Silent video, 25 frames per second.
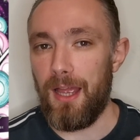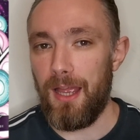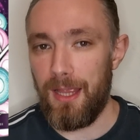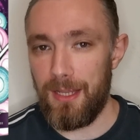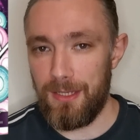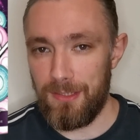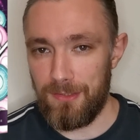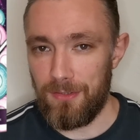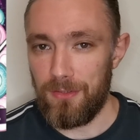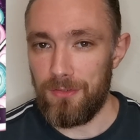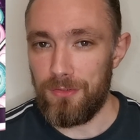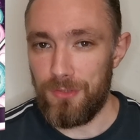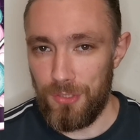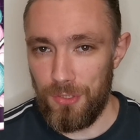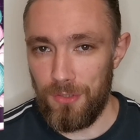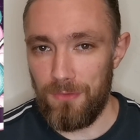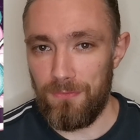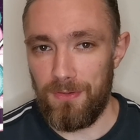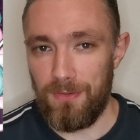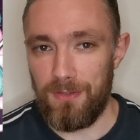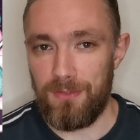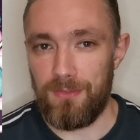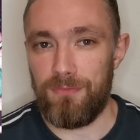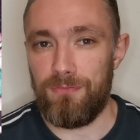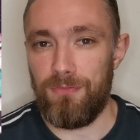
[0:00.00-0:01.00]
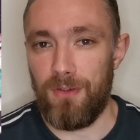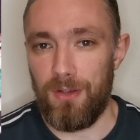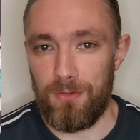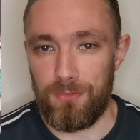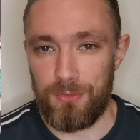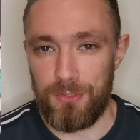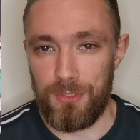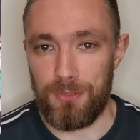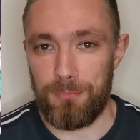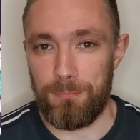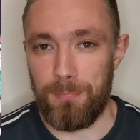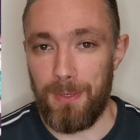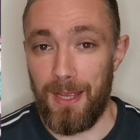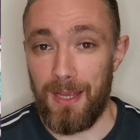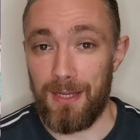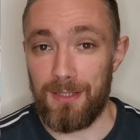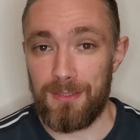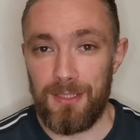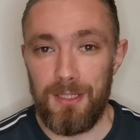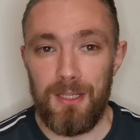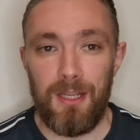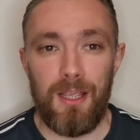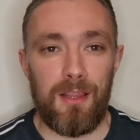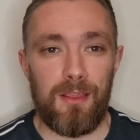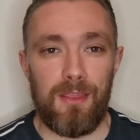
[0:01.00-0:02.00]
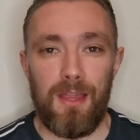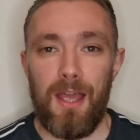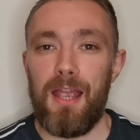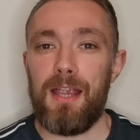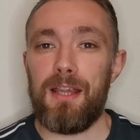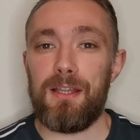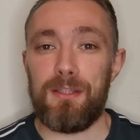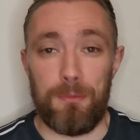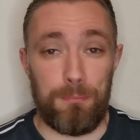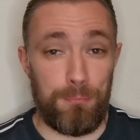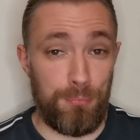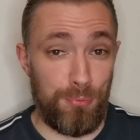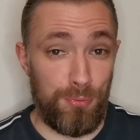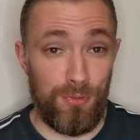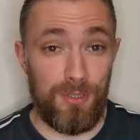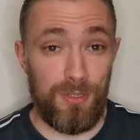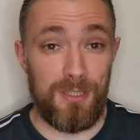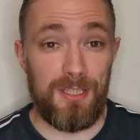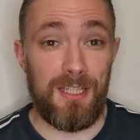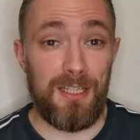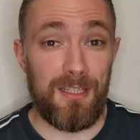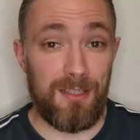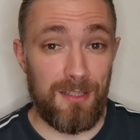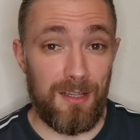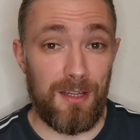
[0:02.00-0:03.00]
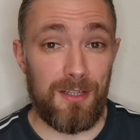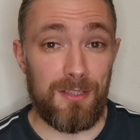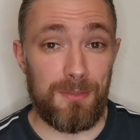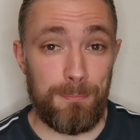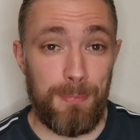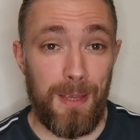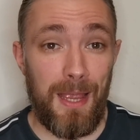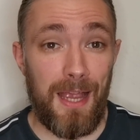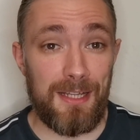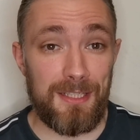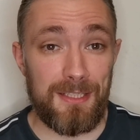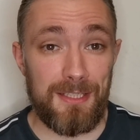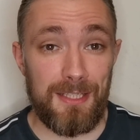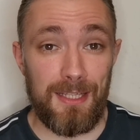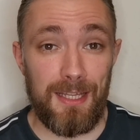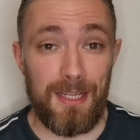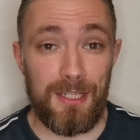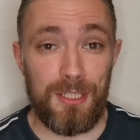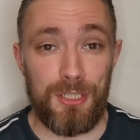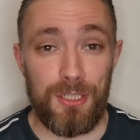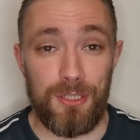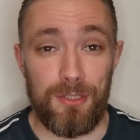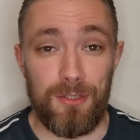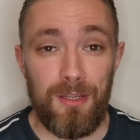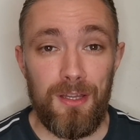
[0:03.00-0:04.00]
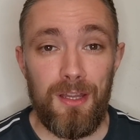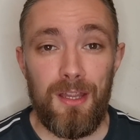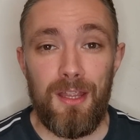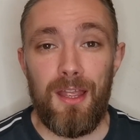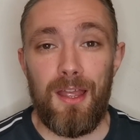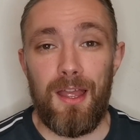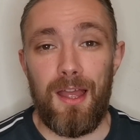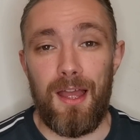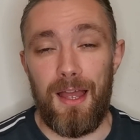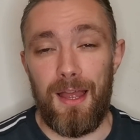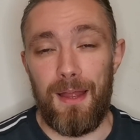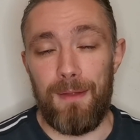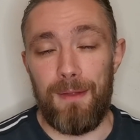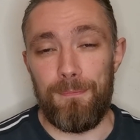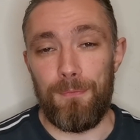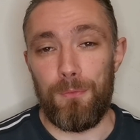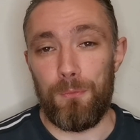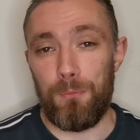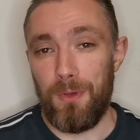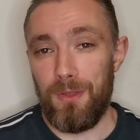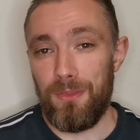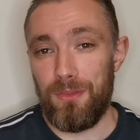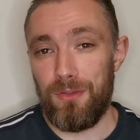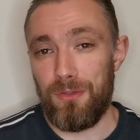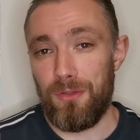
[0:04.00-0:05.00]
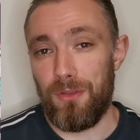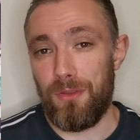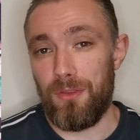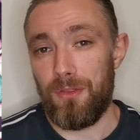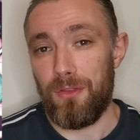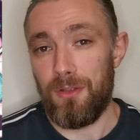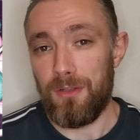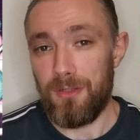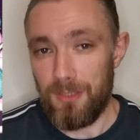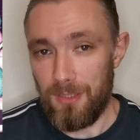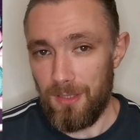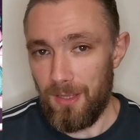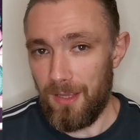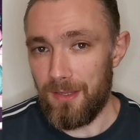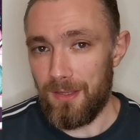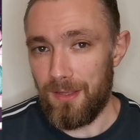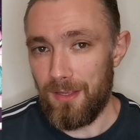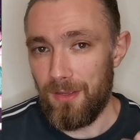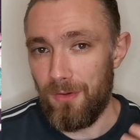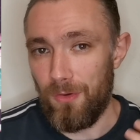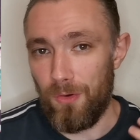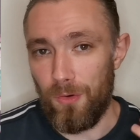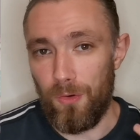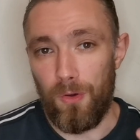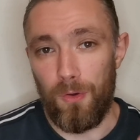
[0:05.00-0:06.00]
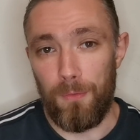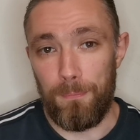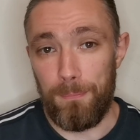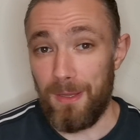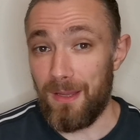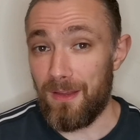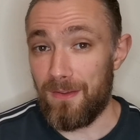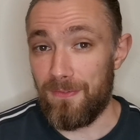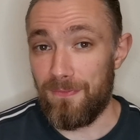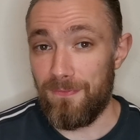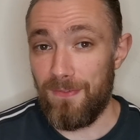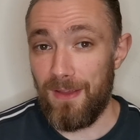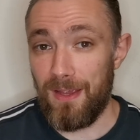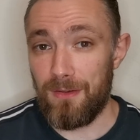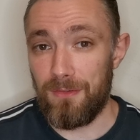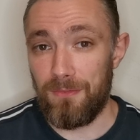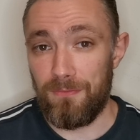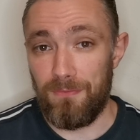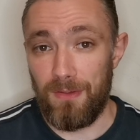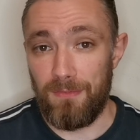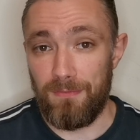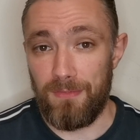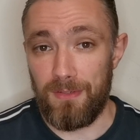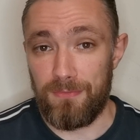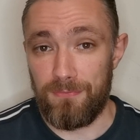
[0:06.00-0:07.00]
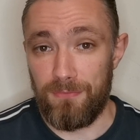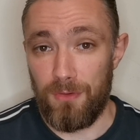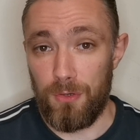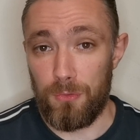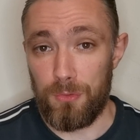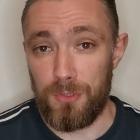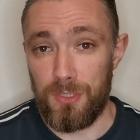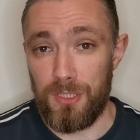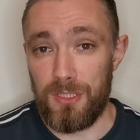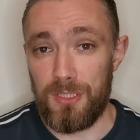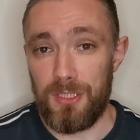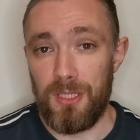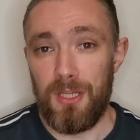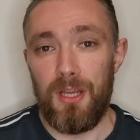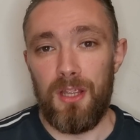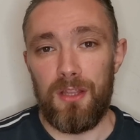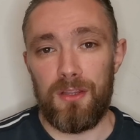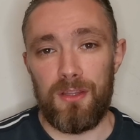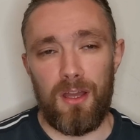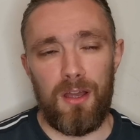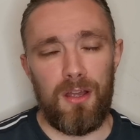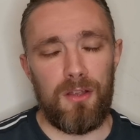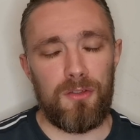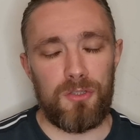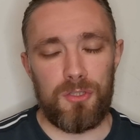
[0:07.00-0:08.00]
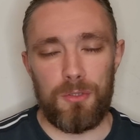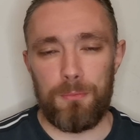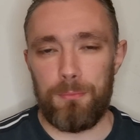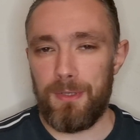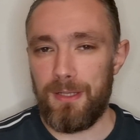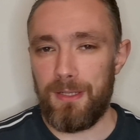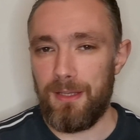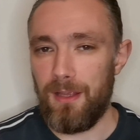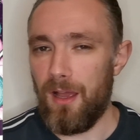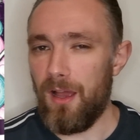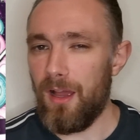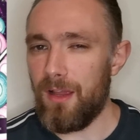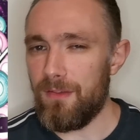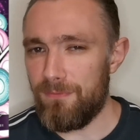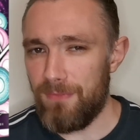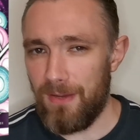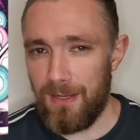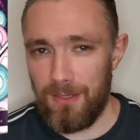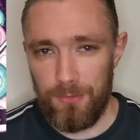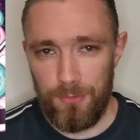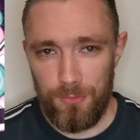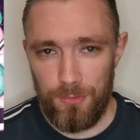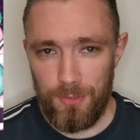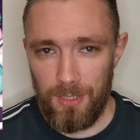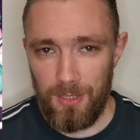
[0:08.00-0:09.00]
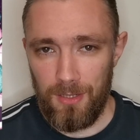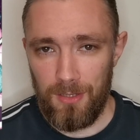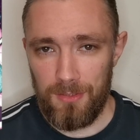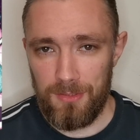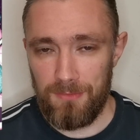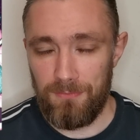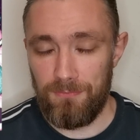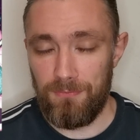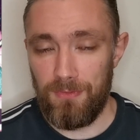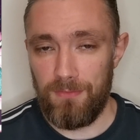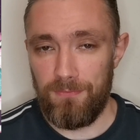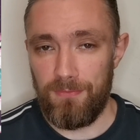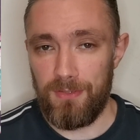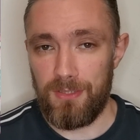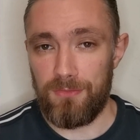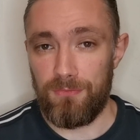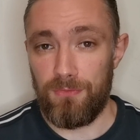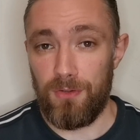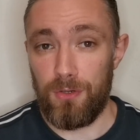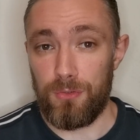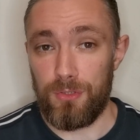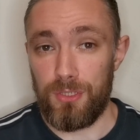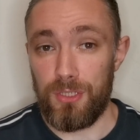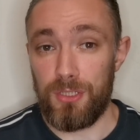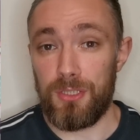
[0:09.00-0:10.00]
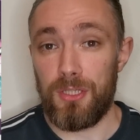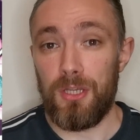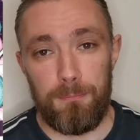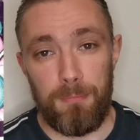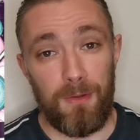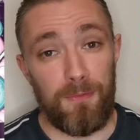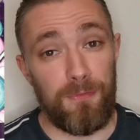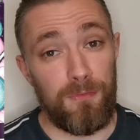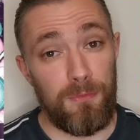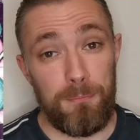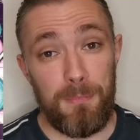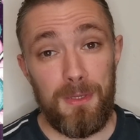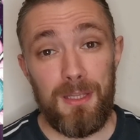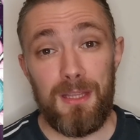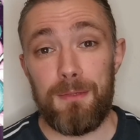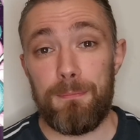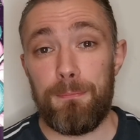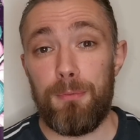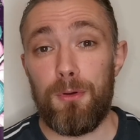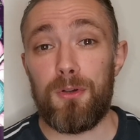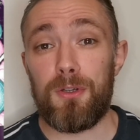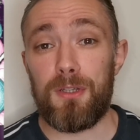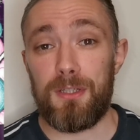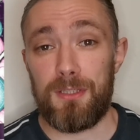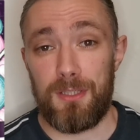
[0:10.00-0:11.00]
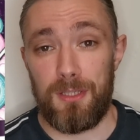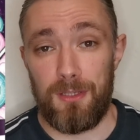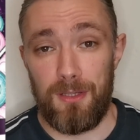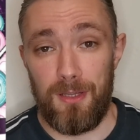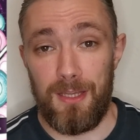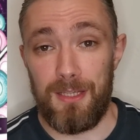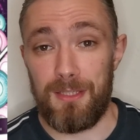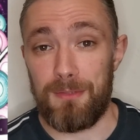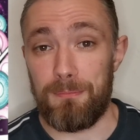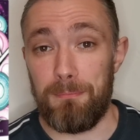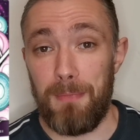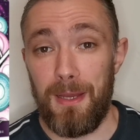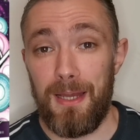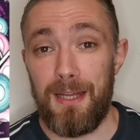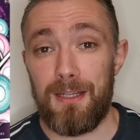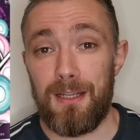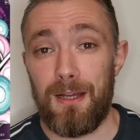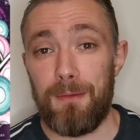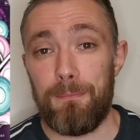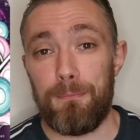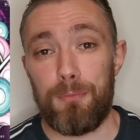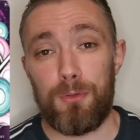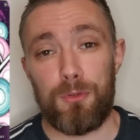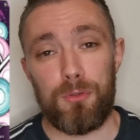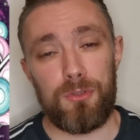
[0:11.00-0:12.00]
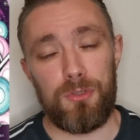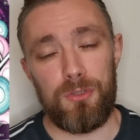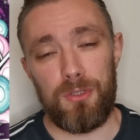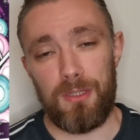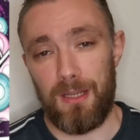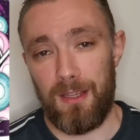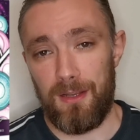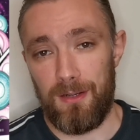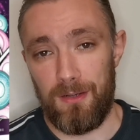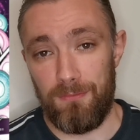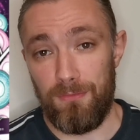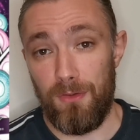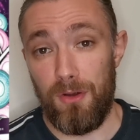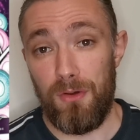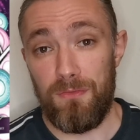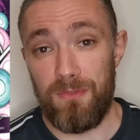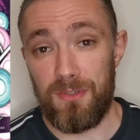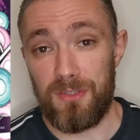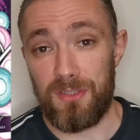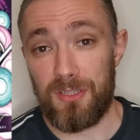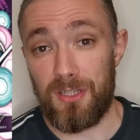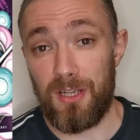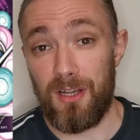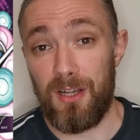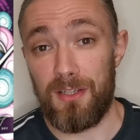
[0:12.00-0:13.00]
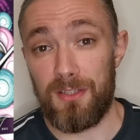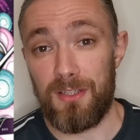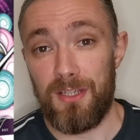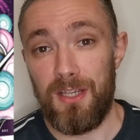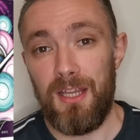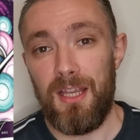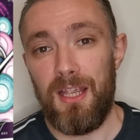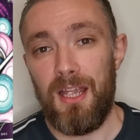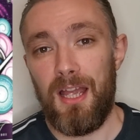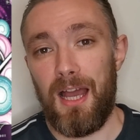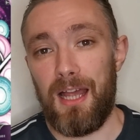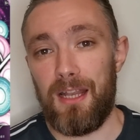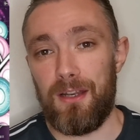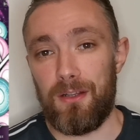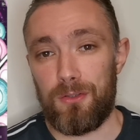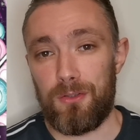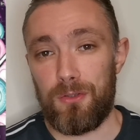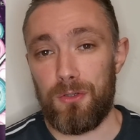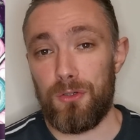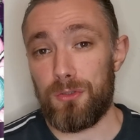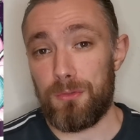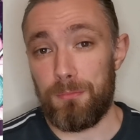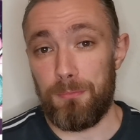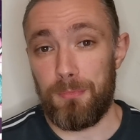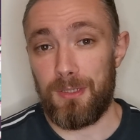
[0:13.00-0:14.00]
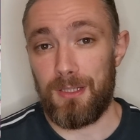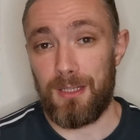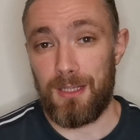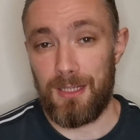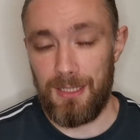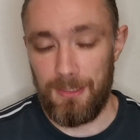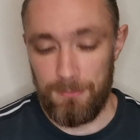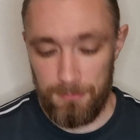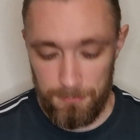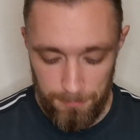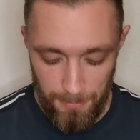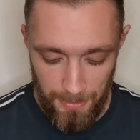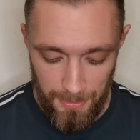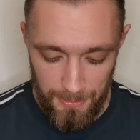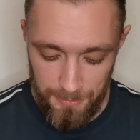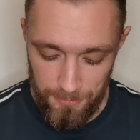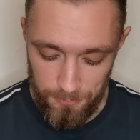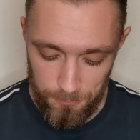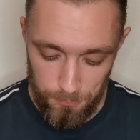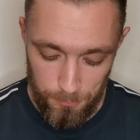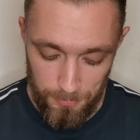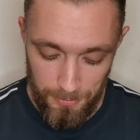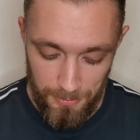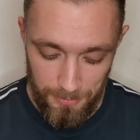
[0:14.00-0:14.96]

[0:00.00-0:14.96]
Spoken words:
and two Vivid Vultures packs. That is a pretty nice pack selection. Whether you like or are a big fan of Vivid Vultures, there aren't so many high value cards in Vivid Vultures, but for me the box is made up because you get an Evolving Skies and a Cosmic Eclipse pack as